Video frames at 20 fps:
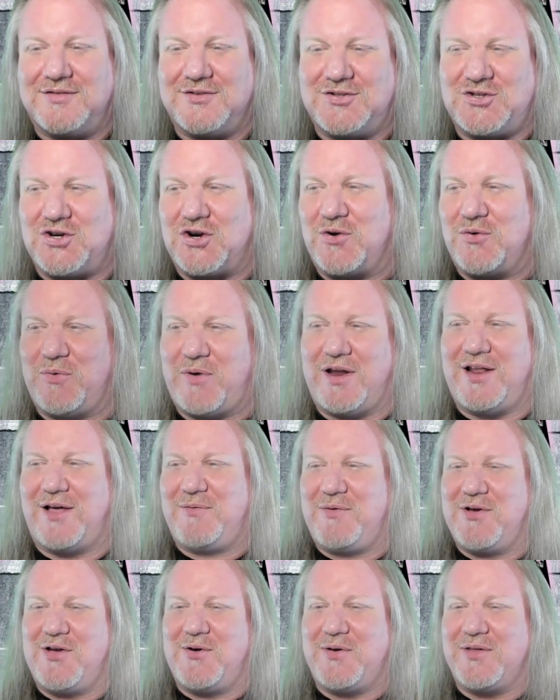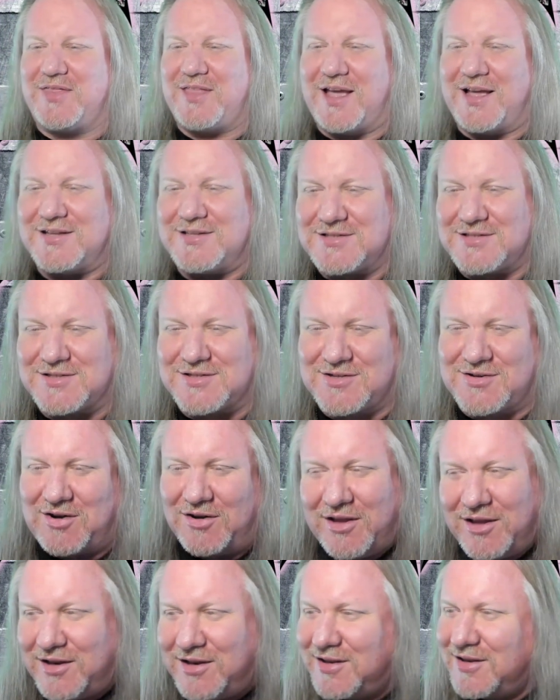Sure, why not? We'll go with that.
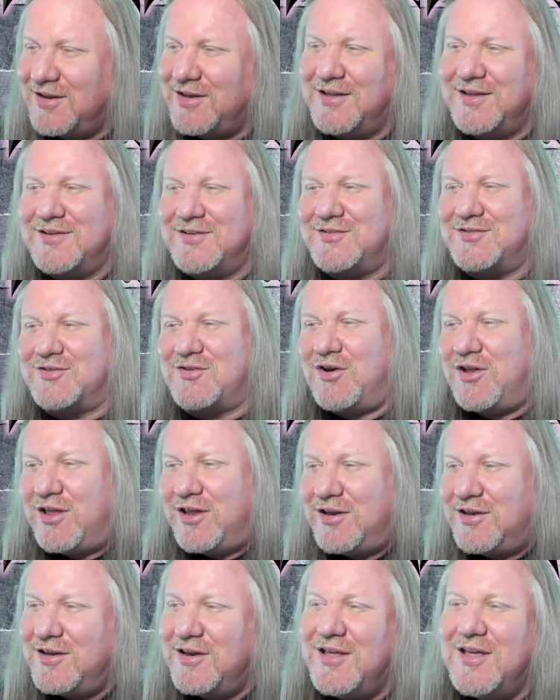Scarlet. Scarlet.